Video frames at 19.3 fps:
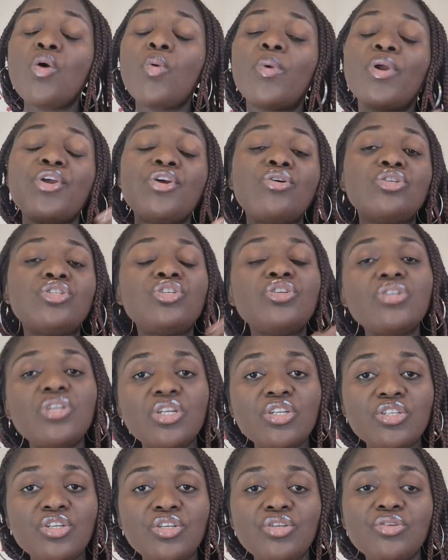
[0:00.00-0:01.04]
Whether you're a
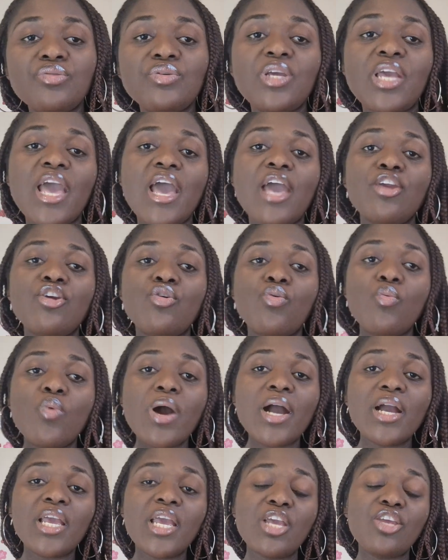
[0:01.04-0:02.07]
student in the UK, you're
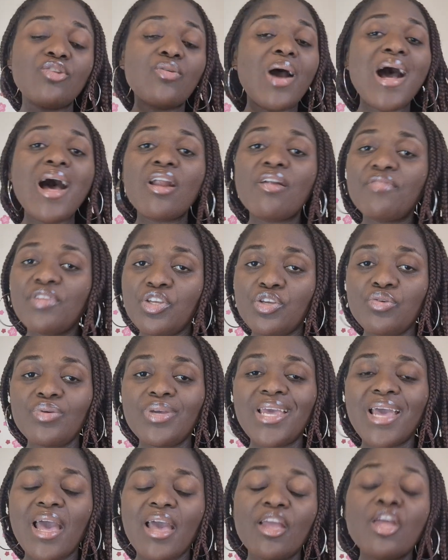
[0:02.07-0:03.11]
working, you're out of the
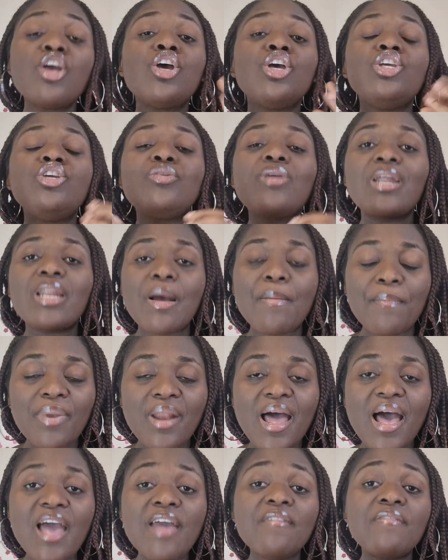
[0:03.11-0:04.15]
UK, you can
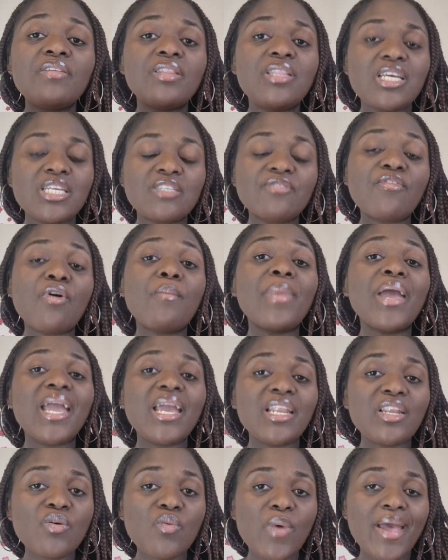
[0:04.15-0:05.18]
apply for this from
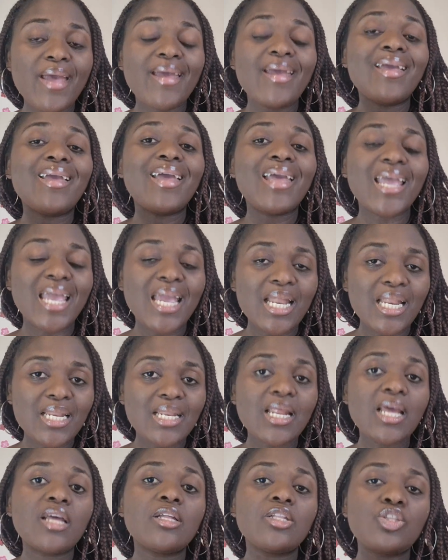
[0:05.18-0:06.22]
anywhere
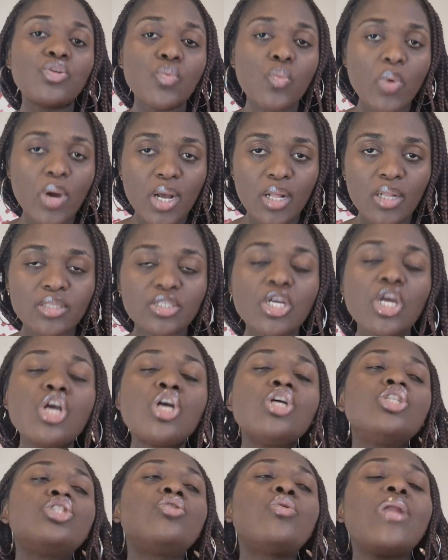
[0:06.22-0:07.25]
in the world.
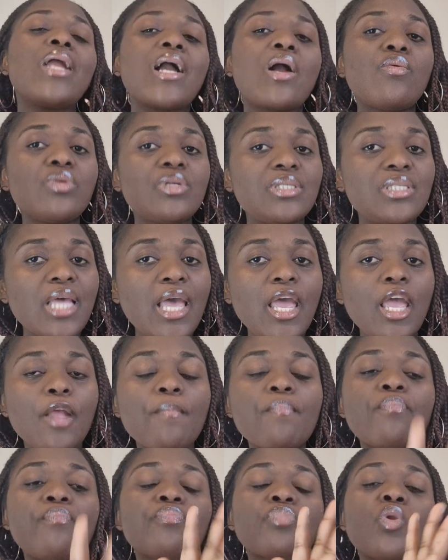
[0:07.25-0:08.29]
So like I was saying,
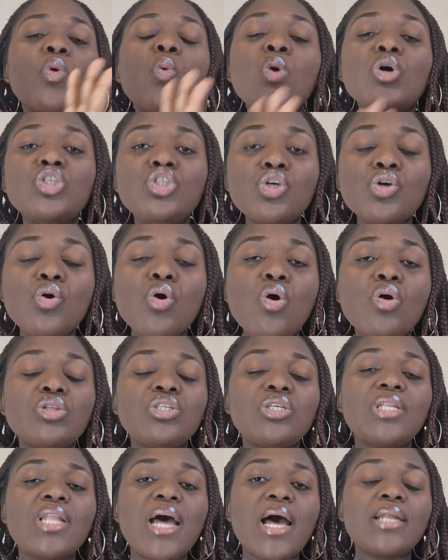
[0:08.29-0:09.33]
once you go
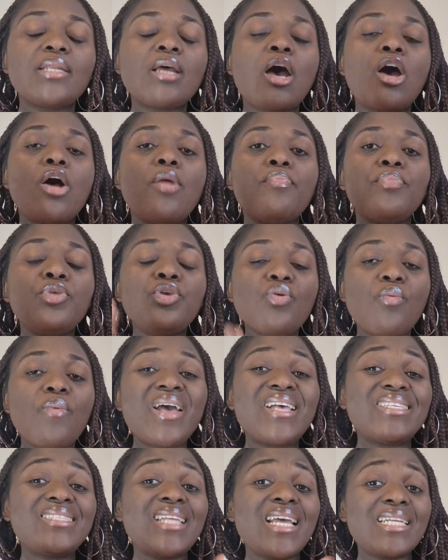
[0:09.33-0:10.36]
to that
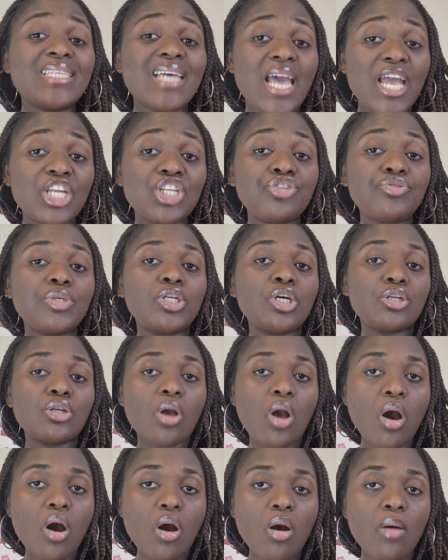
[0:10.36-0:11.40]

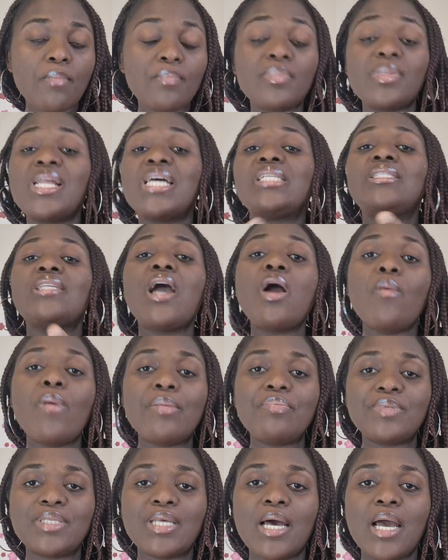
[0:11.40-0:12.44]
usdataentry.com, that's their
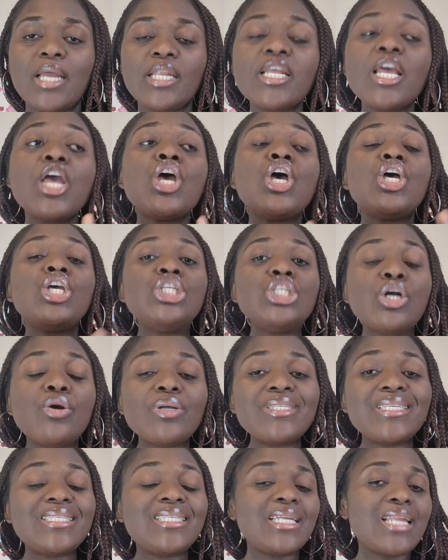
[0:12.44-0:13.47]
website, you're
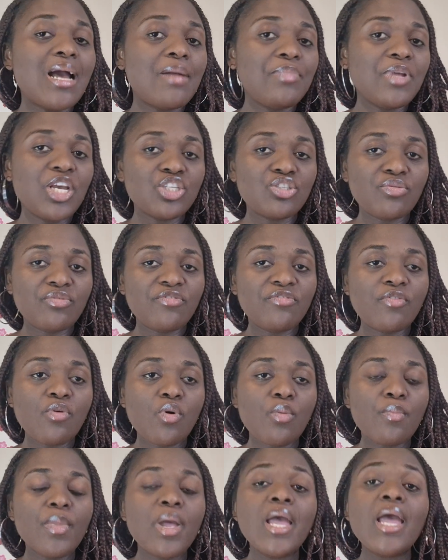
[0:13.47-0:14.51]
going to see the application
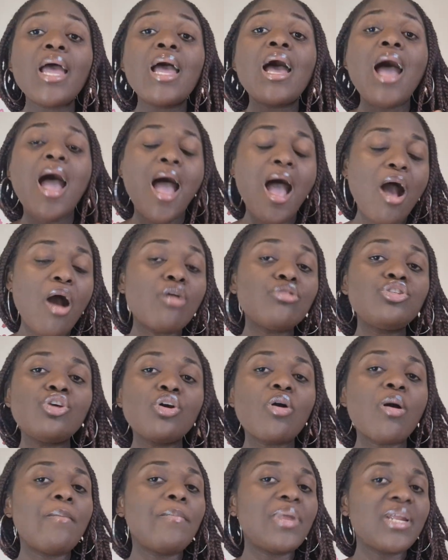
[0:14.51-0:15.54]
form. How do you
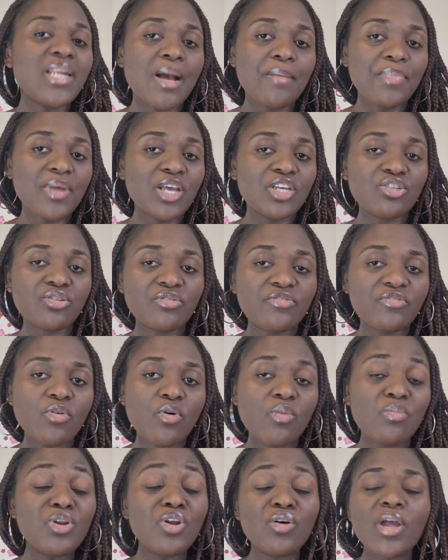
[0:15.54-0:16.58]
complete the application
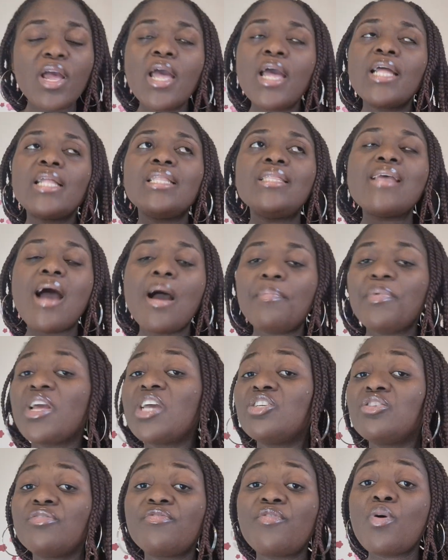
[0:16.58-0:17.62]
form? Look, the
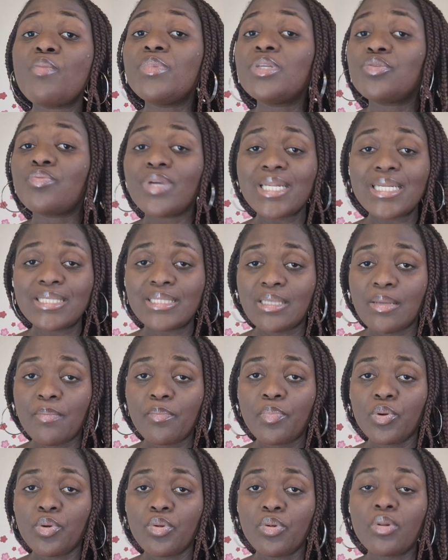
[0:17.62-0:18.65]
application form is really
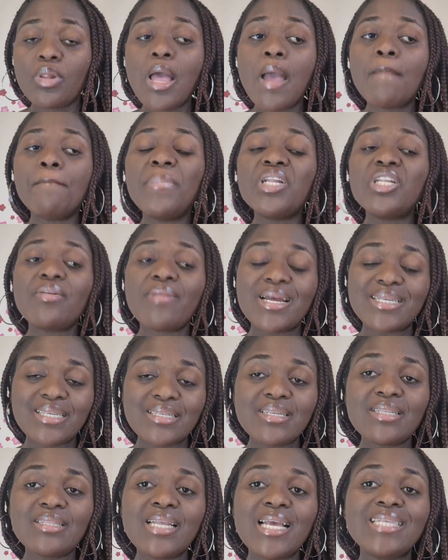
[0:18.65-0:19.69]
simple, but there are
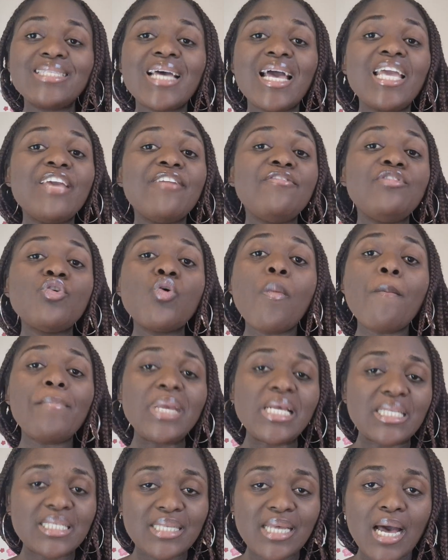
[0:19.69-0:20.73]
certain things that if you
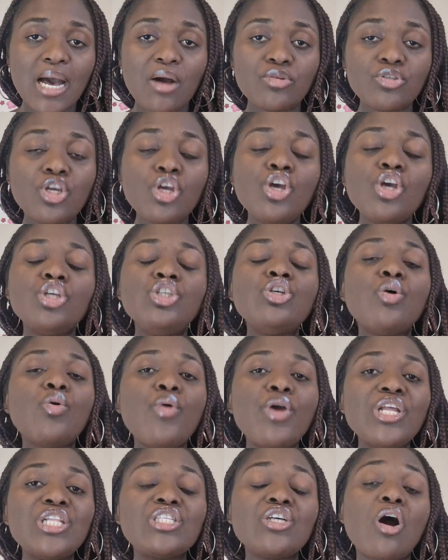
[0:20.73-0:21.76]
miss out, you're
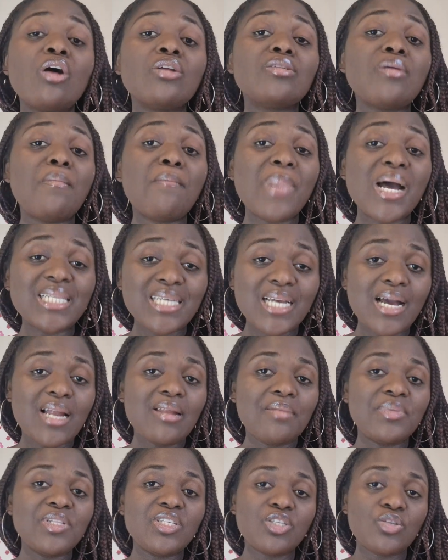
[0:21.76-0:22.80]
going to
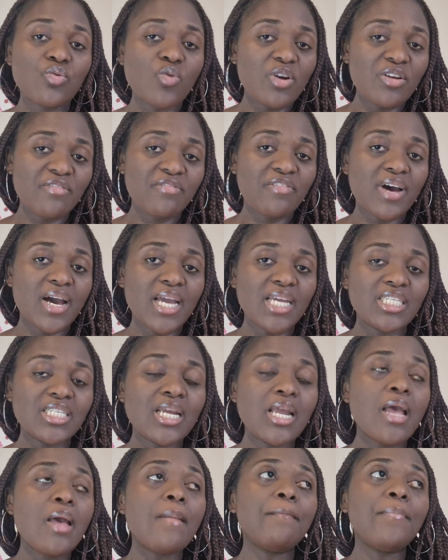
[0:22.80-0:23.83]
automatically be disqualified,
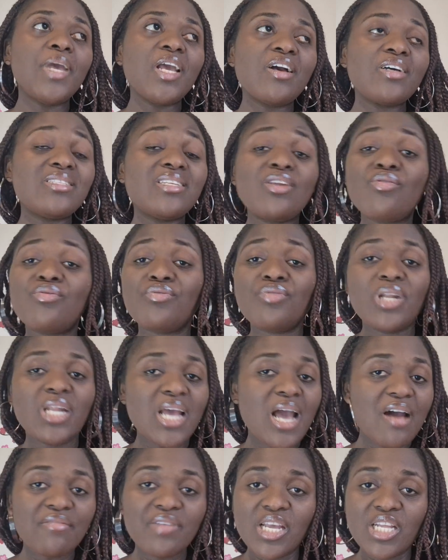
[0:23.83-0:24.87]
because they don't really
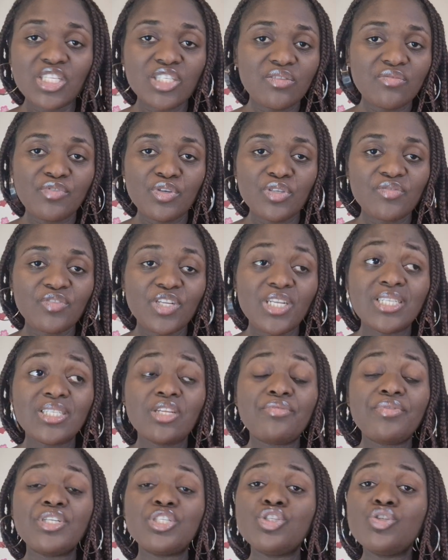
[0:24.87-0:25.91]
have interviews for this.
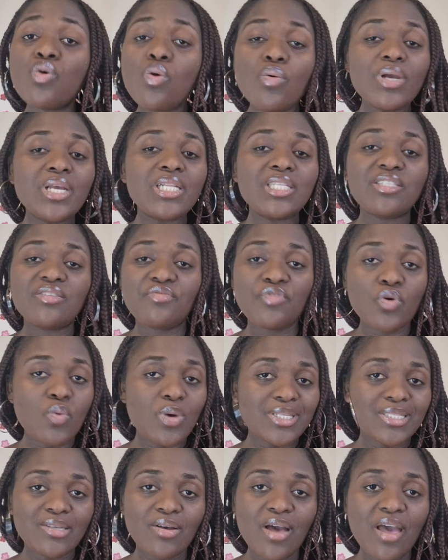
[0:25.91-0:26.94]
There is no interview
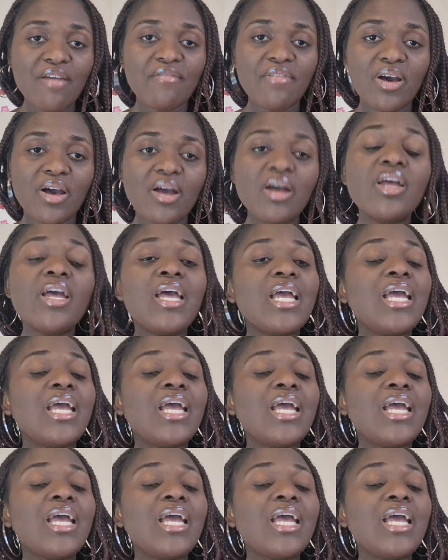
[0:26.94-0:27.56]
whatsoever.